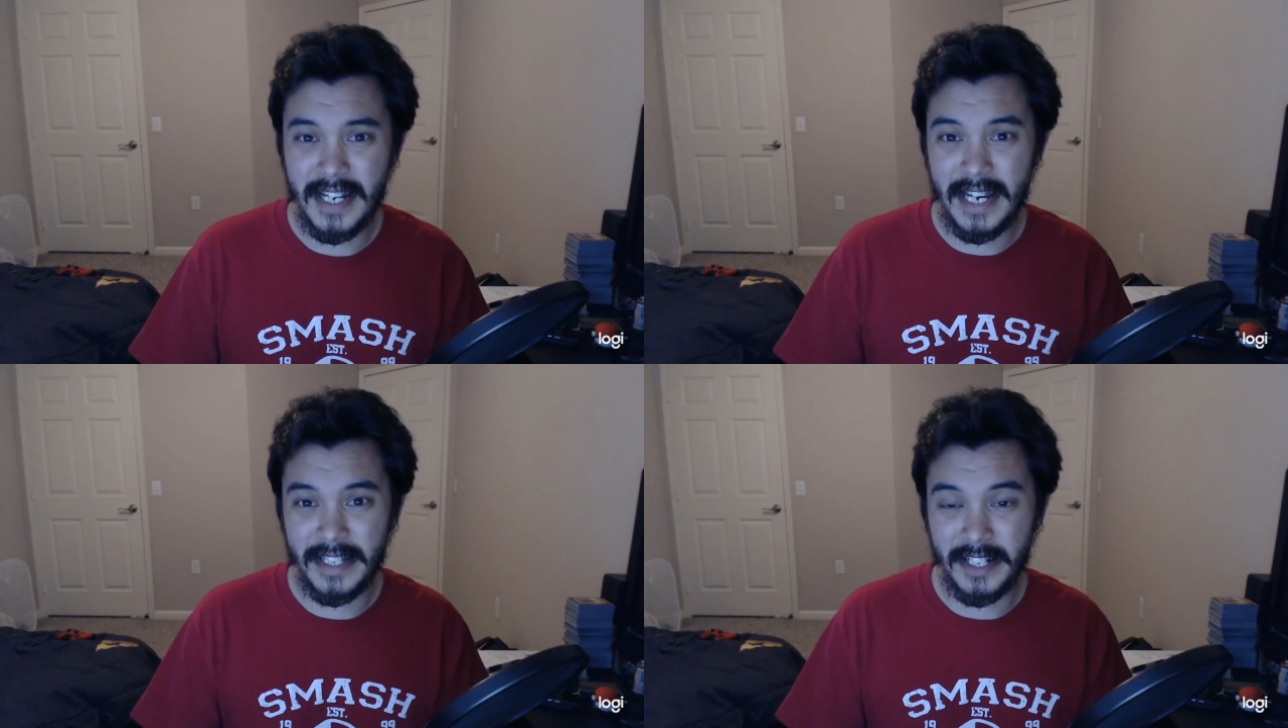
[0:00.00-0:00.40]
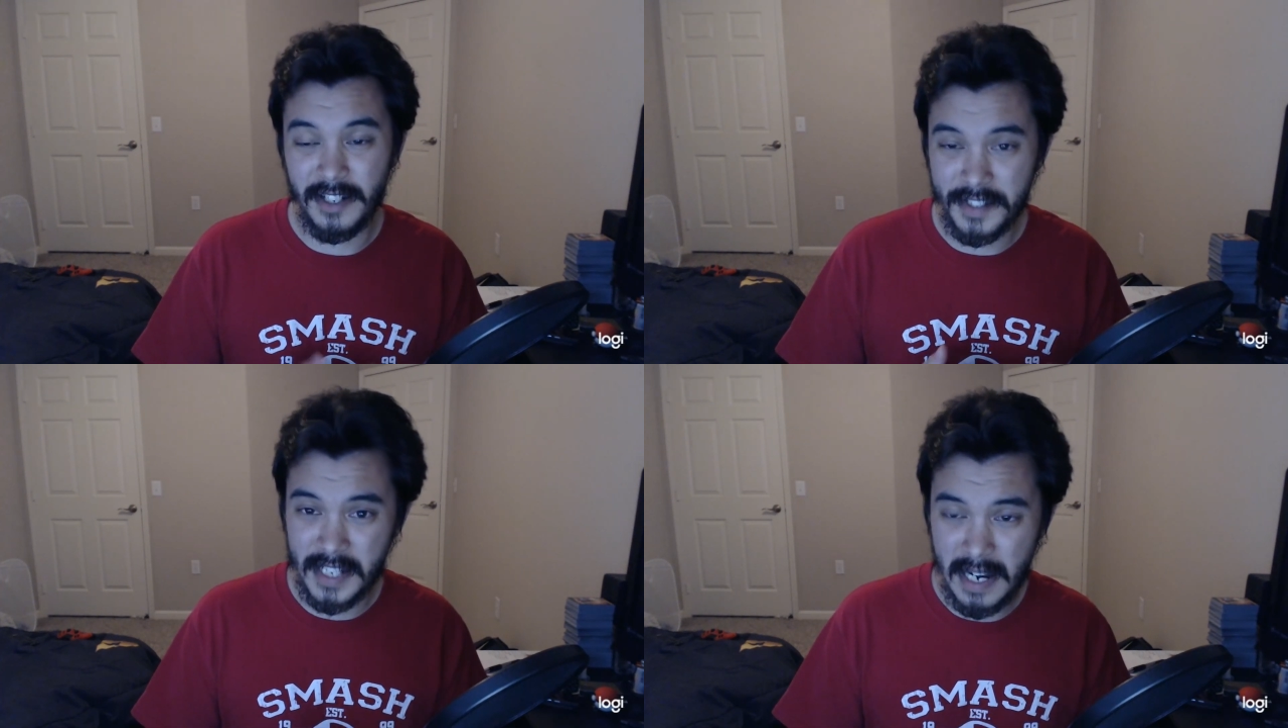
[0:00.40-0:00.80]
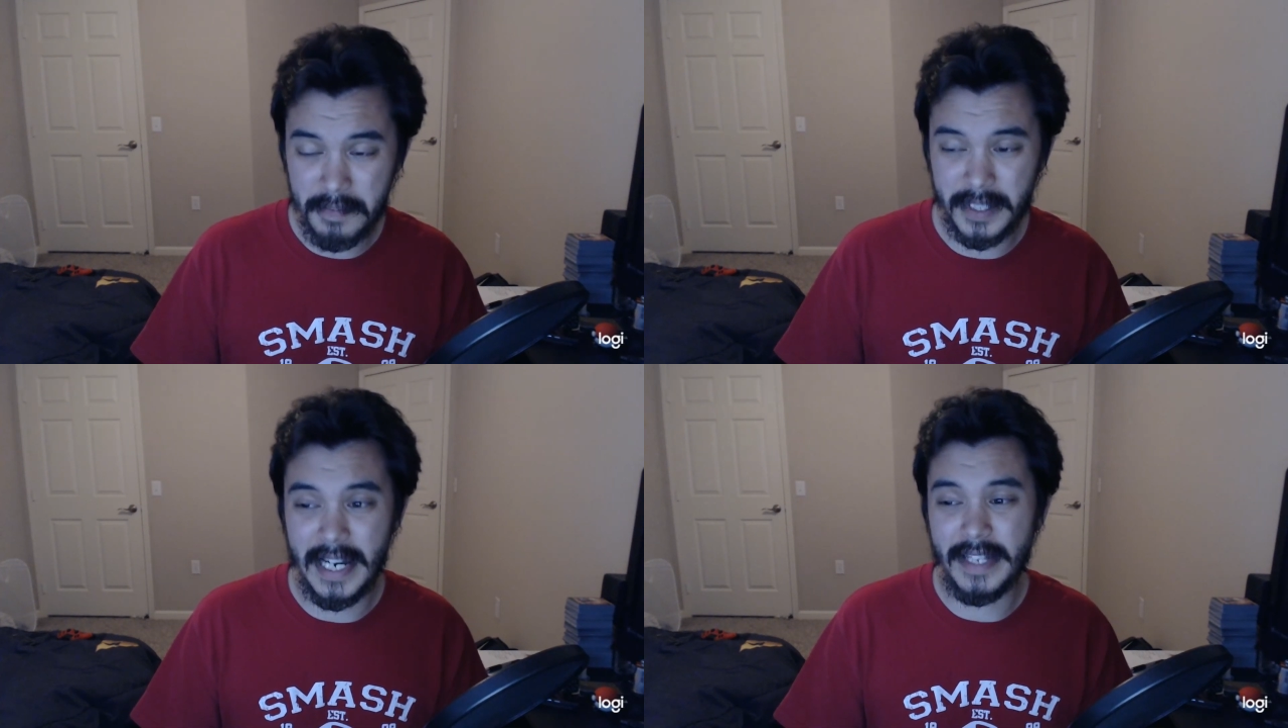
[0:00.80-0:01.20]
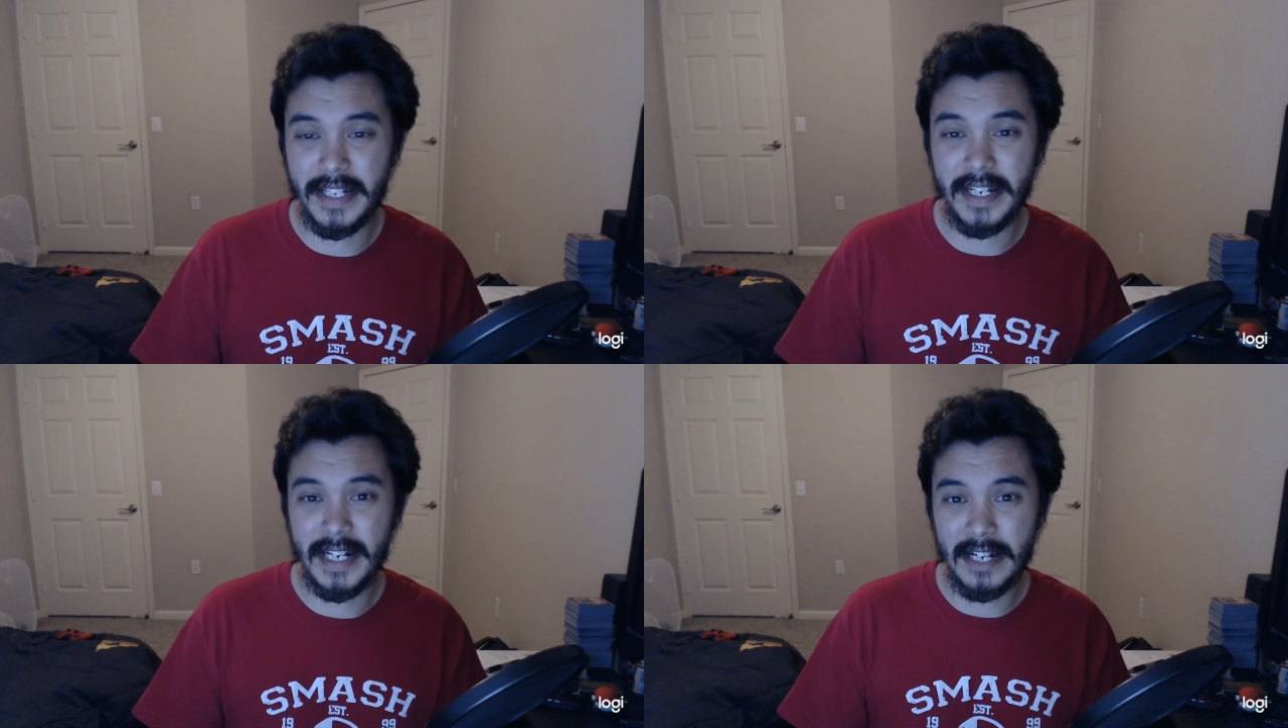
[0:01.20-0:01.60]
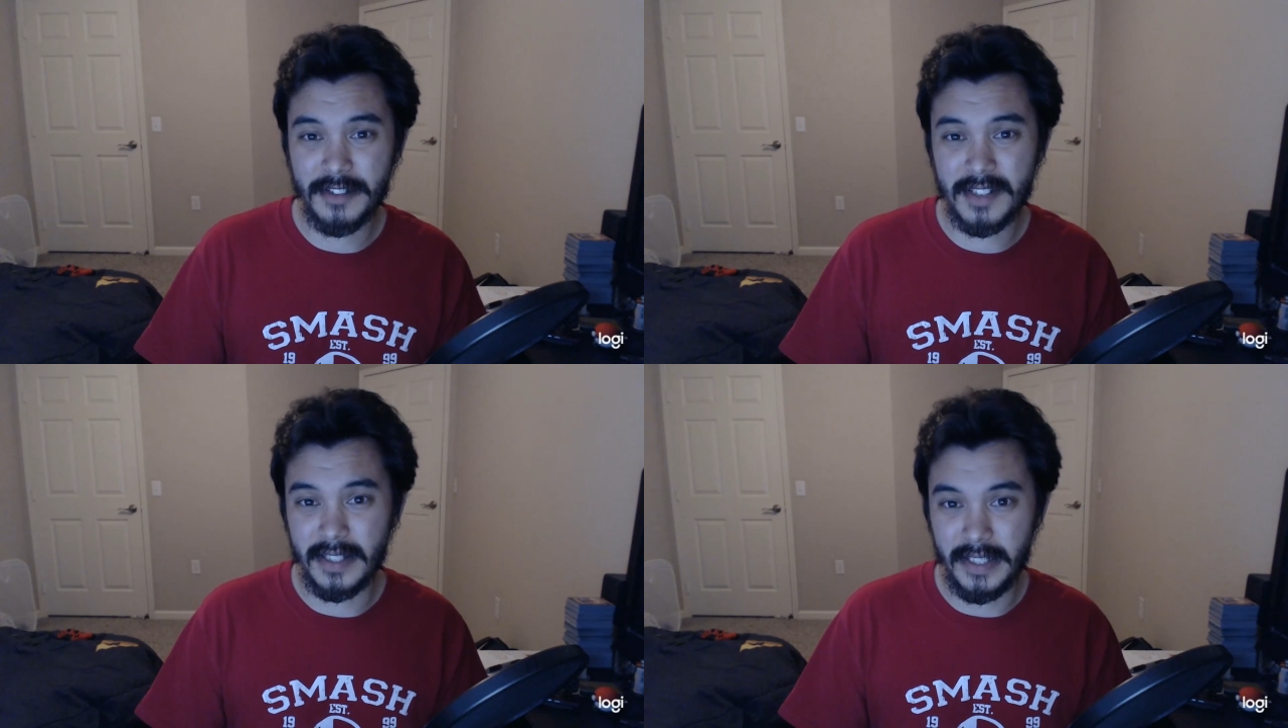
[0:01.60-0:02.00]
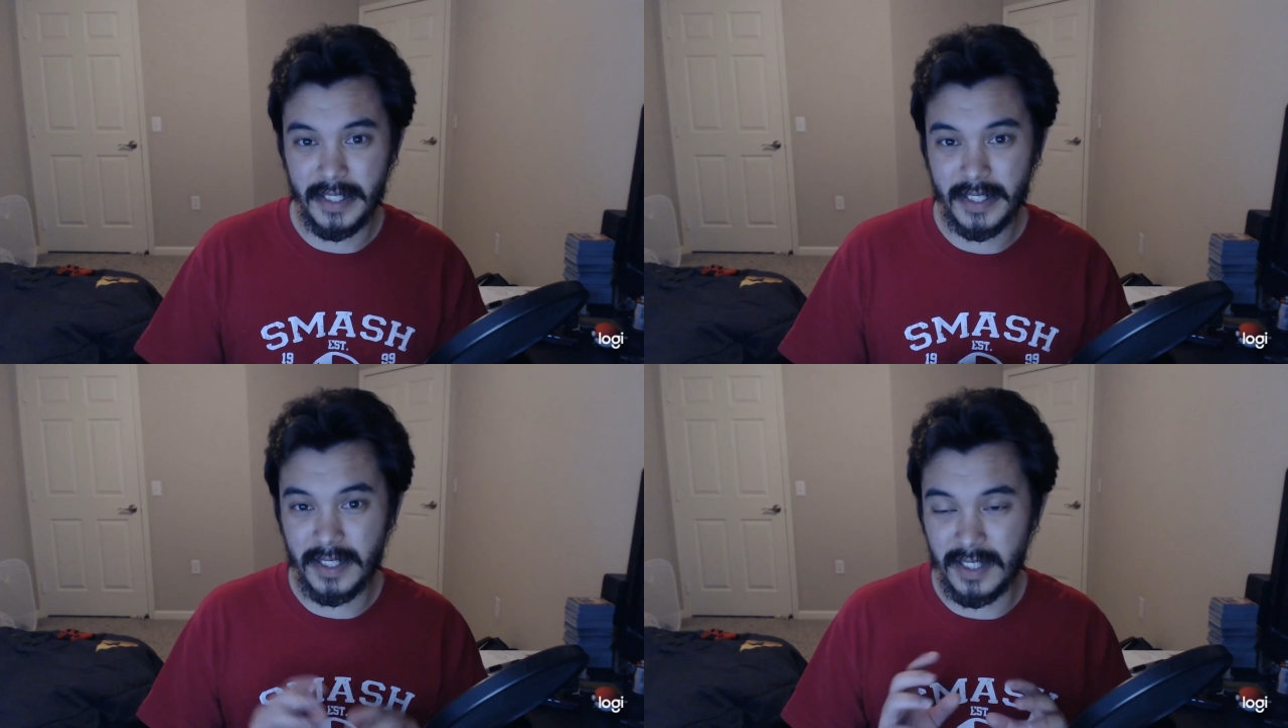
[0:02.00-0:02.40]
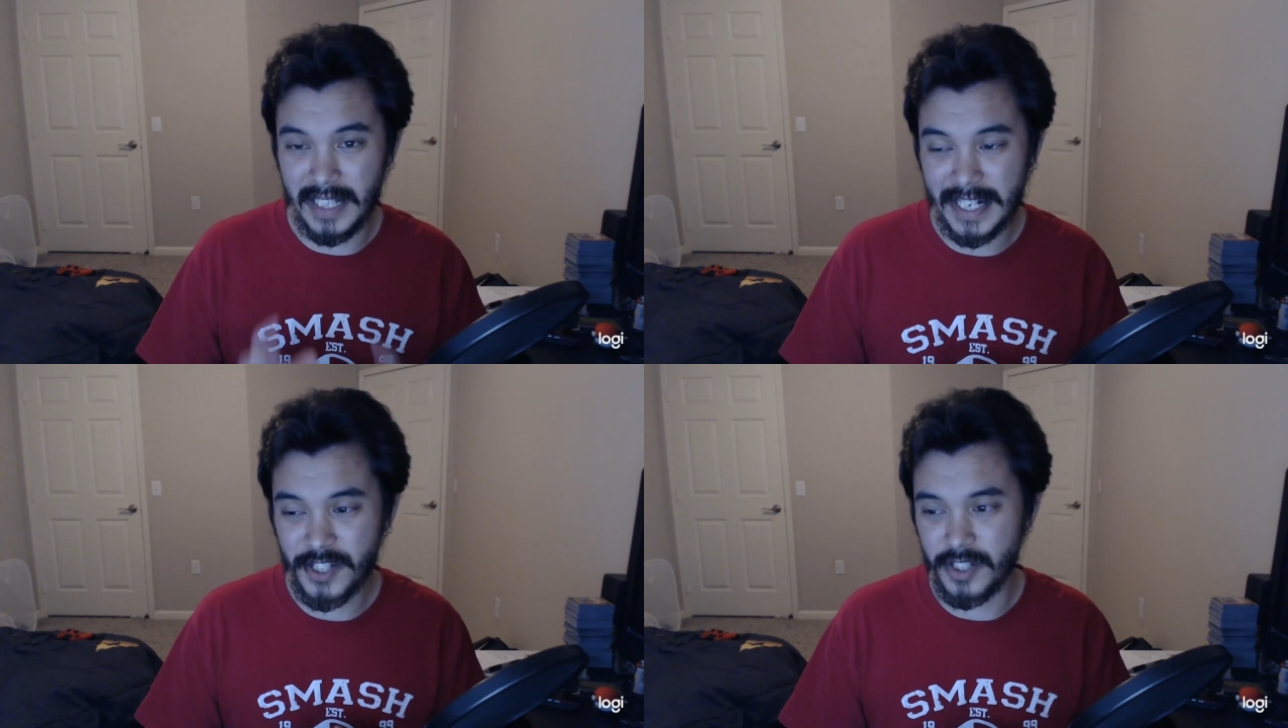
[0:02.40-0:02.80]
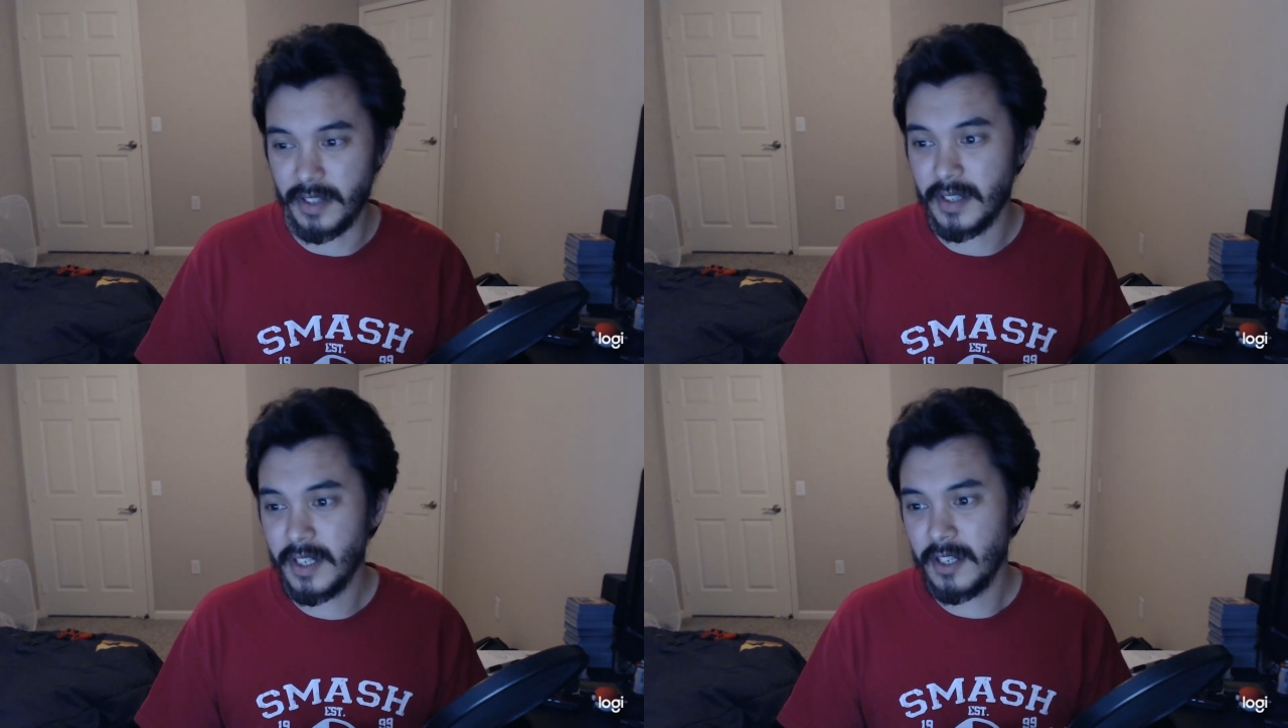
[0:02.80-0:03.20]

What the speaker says: And then on top of that, they announced the collection,